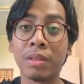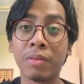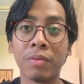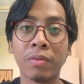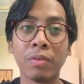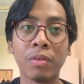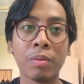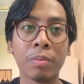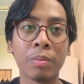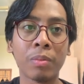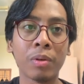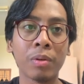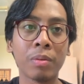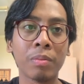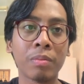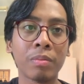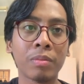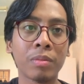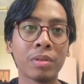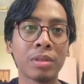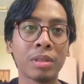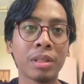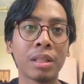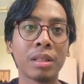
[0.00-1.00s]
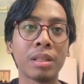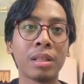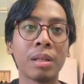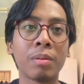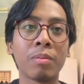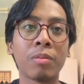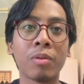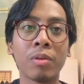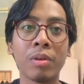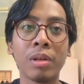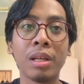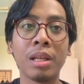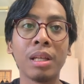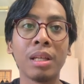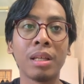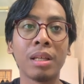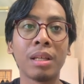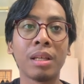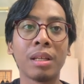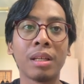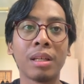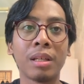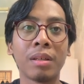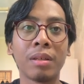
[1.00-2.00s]
four-probe setup, only
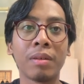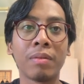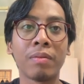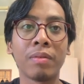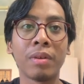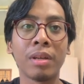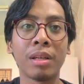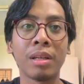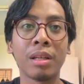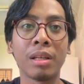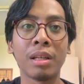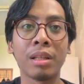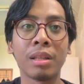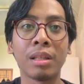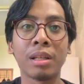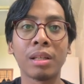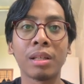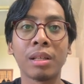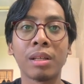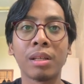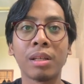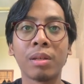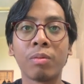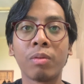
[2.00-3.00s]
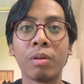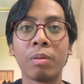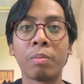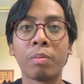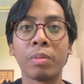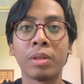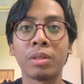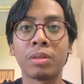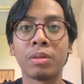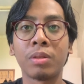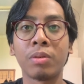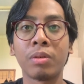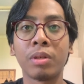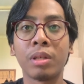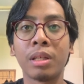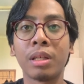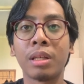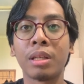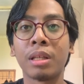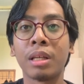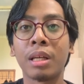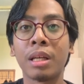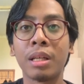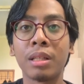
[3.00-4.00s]
a very little current will pass through it,
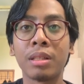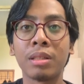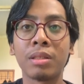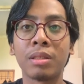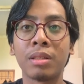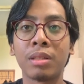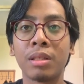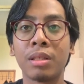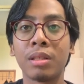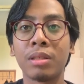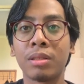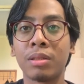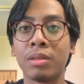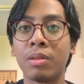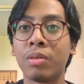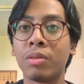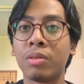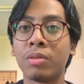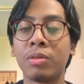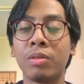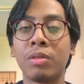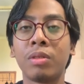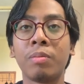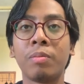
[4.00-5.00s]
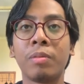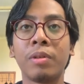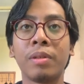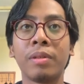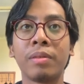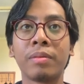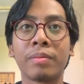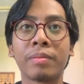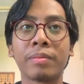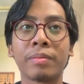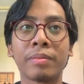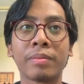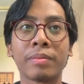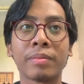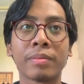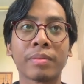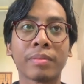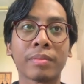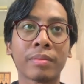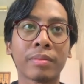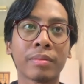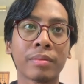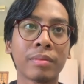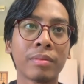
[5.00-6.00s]
hence it's not suitable.
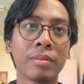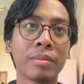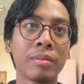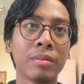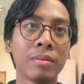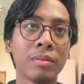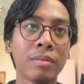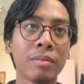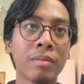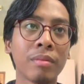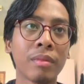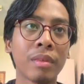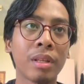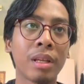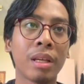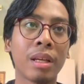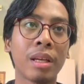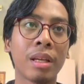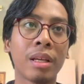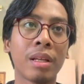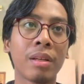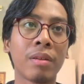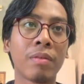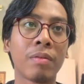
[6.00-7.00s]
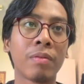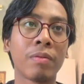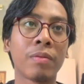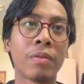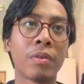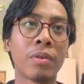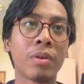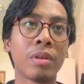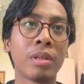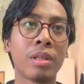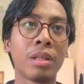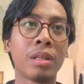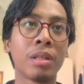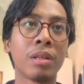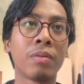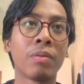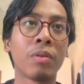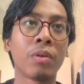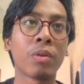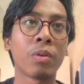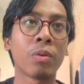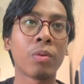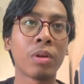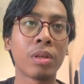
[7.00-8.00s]
And for the
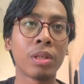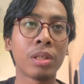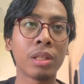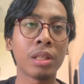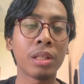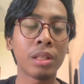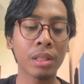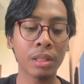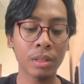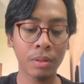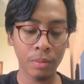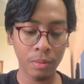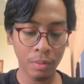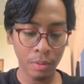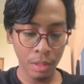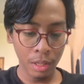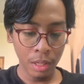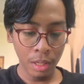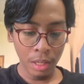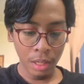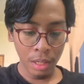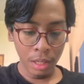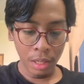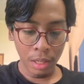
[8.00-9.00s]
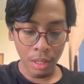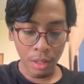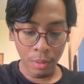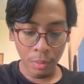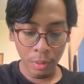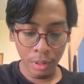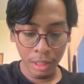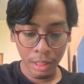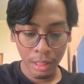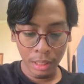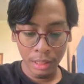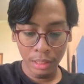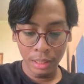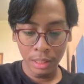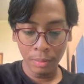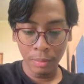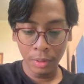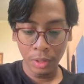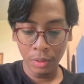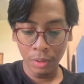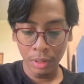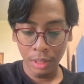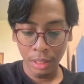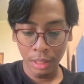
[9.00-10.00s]
first question, why a
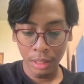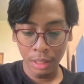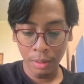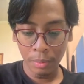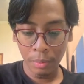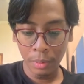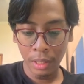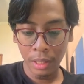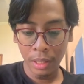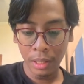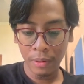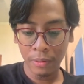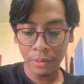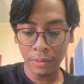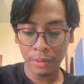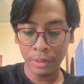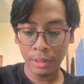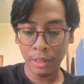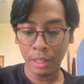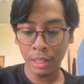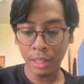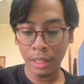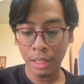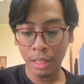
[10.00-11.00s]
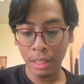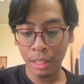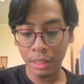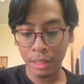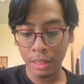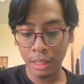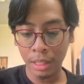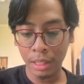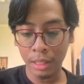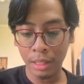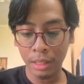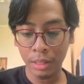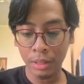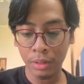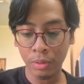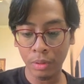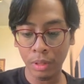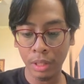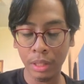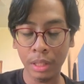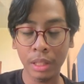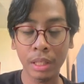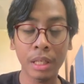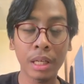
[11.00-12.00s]
semiconductor behaves as an
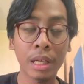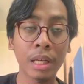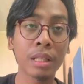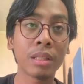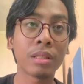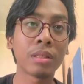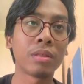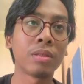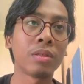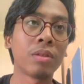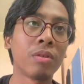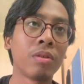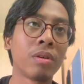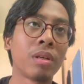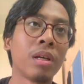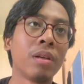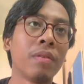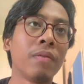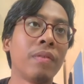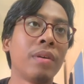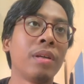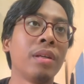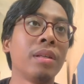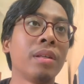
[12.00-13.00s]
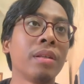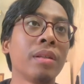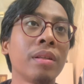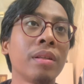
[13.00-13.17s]
insulator at 0 Kelvin?